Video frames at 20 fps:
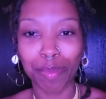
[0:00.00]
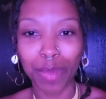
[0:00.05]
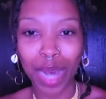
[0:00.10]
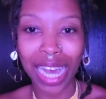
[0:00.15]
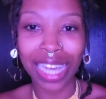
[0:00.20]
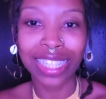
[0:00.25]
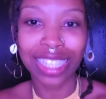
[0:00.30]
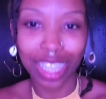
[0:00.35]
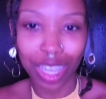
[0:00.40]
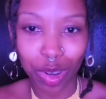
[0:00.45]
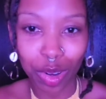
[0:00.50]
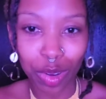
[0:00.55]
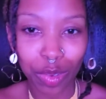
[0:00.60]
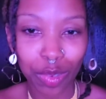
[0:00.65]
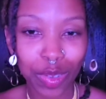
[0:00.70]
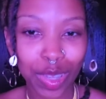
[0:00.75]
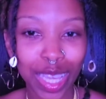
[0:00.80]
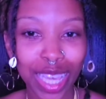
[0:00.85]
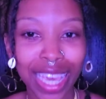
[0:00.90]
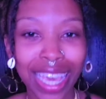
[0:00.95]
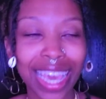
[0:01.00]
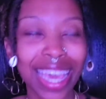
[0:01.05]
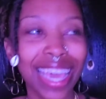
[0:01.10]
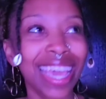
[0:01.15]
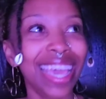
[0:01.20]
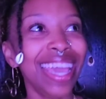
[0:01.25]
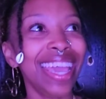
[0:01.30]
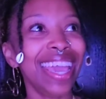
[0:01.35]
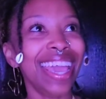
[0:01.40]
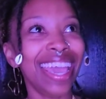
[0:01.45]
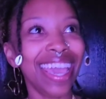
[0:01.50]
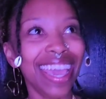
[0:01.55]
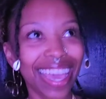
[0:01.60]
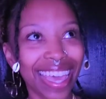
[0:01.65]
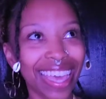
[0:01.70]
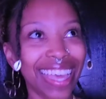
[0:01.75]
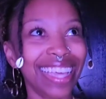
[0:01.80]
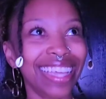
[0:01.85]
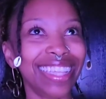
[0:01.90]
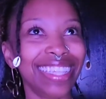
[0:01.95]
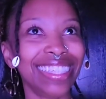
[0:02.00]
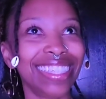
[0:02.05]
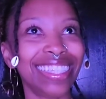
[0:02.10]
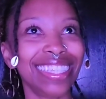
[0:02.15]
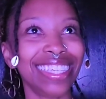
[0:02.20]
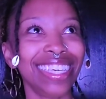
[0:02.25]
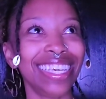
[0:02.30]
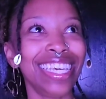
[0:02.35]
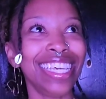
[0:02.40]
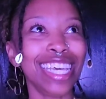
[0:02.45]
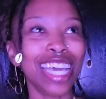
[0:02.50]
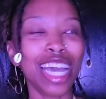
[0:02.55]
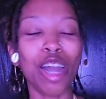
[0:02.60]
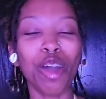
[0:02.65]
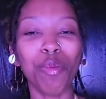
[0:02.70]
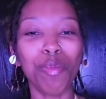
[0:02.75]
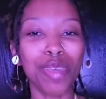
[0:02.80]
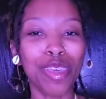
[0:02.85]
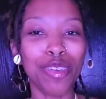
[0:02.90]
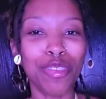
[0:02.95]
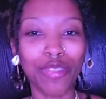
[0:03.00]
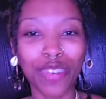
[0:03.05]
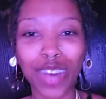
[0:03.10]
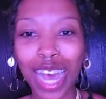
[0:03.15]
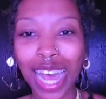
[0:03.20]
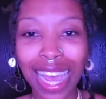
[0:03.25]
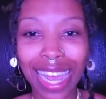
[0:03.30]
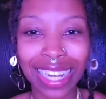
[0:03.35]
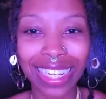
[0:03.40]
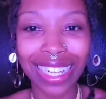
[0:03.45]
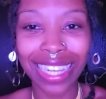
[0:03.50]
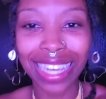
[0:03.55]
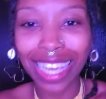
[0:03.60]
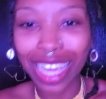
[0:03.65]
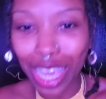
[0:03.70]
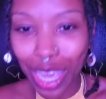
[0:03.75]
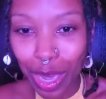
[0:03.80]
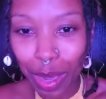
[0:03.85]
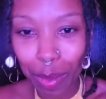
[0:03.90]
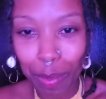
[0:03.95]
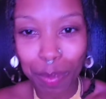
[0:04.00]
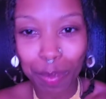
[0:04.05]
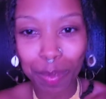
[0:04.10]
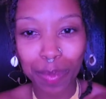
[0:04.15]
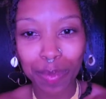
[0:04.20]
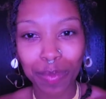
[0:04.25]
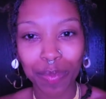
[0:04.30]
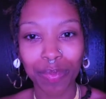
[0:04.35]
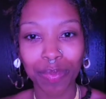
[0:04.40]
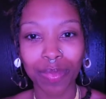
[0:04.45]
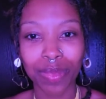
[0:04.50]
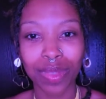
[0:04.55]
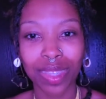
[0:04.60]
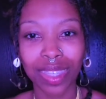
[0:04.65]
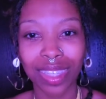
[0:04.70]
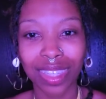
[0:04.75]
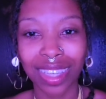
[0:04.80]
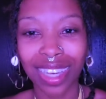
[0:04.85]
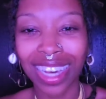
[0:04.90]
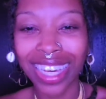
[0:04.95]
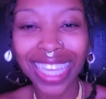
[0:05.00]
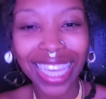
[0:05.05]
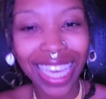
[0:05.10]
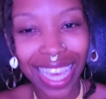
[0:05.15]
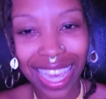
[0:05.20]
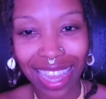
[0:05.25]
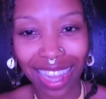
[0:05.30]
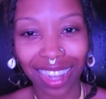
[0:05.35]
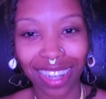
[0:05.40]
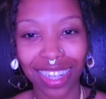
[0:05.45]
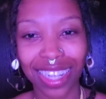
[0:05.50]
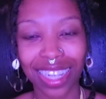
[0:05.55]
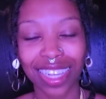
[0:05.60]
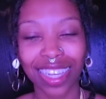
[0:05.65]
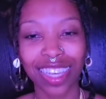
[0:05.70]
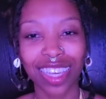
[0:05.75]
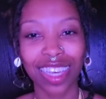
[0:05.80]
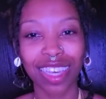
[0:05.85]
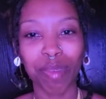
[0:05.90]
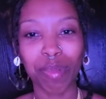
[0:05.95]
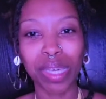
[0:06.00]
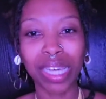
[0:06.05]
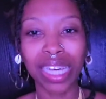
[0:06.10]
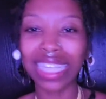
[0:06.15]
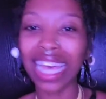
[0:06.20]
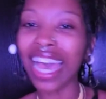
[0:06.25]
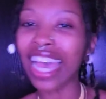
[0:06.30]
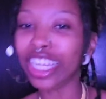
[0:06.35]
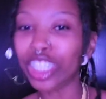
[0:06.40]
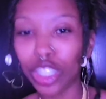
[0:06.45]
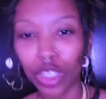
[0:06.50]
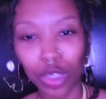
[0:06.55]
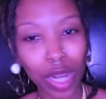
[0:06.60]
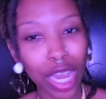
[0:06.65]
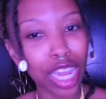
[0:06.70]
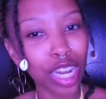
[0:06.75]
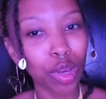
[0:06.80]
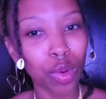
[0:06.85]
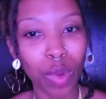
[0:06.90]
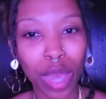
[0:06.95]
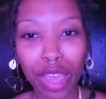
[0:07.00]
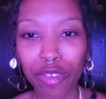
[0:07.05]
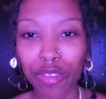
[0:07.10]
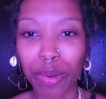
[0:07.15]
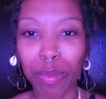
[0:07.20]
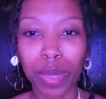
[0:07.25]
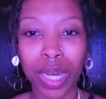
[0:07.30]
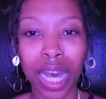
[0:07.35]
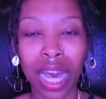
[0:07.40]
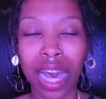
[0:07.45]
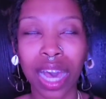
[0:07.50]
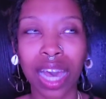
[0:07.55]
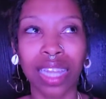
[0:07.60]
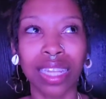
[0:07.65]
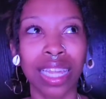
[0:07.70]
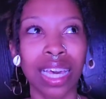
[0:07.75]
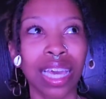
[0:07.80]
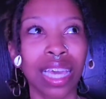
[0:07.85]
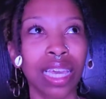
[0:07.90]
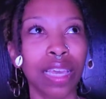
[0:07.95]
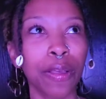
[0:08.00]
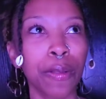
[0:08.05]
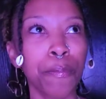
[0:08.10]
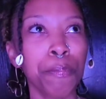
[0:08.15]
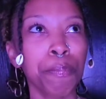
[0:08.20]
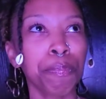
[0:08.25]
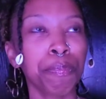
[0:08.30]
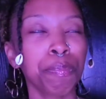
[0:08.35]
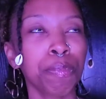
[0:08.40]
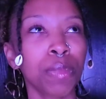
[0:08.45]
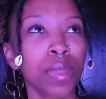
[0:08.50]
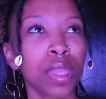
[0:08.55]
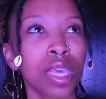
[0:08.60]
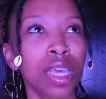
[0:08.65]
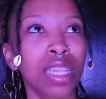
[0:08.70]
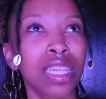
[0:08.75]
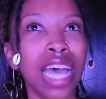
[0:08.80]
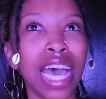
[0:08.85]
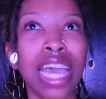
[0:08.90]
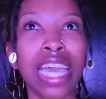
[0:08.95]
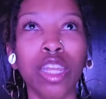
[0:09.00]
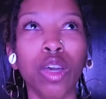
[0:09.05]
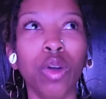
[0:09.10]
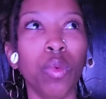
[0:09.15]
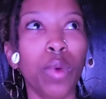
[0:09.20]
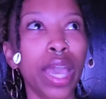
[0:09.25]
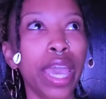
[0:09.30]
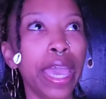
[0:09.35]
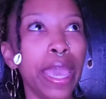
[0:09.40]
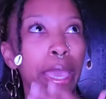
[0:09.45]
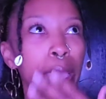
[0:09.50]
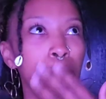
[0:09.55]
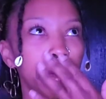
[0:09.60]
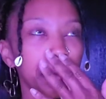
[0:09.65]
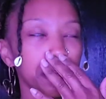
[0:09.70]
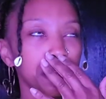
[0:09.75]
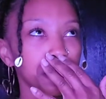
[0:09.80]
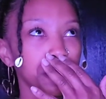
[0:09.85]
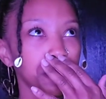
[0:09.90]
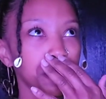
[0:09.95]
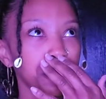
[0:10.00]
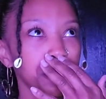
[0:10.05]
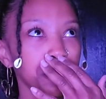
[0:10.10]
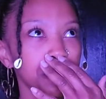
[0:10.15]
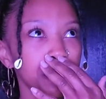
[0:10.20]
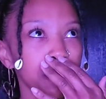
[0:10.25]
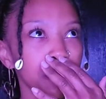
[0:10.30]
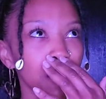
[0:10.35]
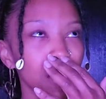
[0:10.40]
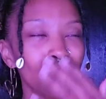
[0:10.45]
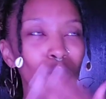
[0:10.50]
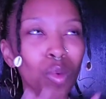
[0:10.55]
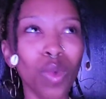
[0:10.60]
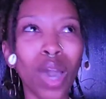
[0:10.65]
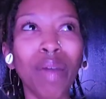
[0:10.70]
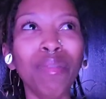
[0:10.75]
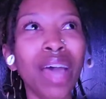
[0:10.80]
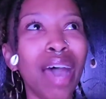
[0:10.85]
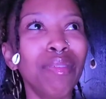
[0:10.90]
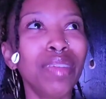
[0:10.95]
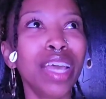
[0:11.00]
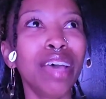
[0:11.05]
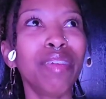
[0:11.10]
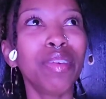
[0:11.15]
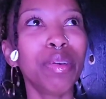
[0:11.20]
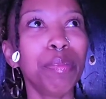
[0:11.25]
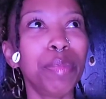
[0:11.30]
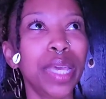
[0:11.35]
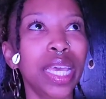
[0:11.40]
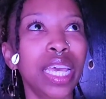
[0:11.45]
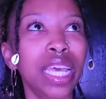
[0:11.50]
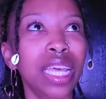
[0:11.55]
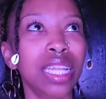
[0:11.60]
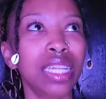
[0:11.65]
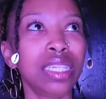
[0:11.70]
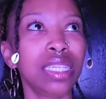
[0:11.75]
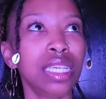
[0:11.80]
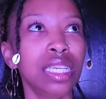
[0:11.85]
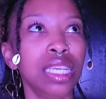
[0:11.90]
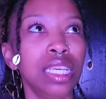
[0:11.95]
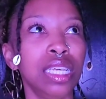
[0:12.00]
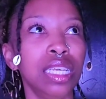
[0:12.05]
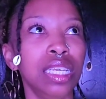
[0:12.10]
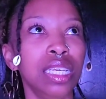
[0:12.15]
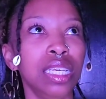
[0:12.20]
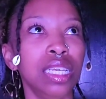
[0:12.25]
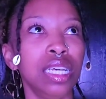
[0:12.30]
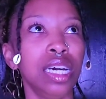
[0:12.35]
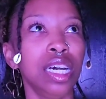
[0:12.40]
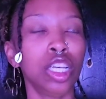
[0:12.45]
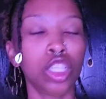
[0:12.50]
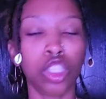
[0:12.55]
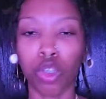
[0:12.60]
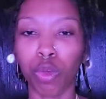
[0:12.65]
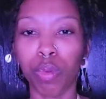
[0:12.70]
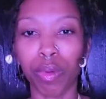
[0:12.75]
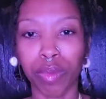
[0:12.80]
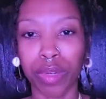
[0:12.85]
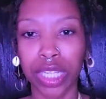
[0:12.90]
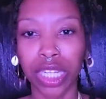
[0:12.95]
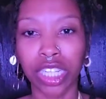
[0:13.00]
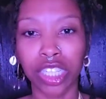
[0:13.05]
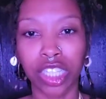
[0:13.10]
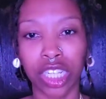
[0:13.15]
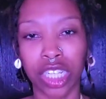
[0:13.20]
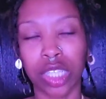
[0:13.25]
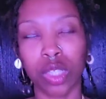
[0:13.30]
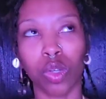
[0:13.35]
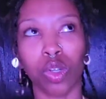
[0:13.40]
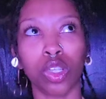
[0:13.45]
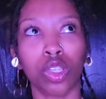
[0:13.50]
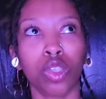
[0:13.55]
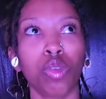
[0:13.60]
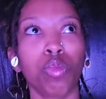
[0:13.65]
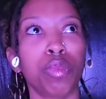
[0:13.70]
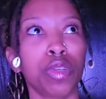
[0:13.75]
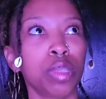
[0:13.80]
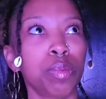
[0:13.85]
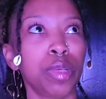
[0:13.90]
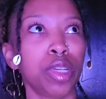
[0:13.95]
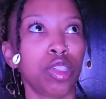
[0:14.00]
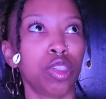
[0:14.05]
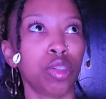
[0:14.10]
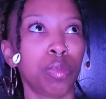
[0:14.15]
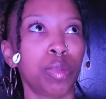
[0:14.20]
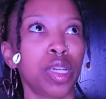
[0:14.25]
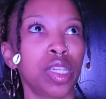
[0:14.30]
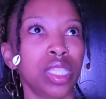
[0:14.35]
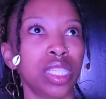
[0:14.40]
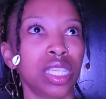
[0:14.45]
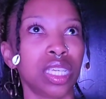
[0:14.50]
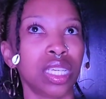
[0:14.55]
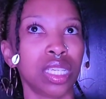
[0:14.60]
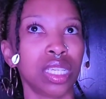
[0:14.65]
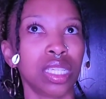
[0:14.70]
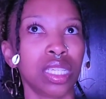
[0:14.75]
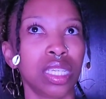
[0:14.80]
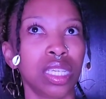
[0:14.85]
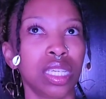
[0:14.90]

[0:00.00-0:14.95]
myself, and he helped me find him again, because I had strayed away from God. Like, not in a way, I've never been a super religious or super spiritual person.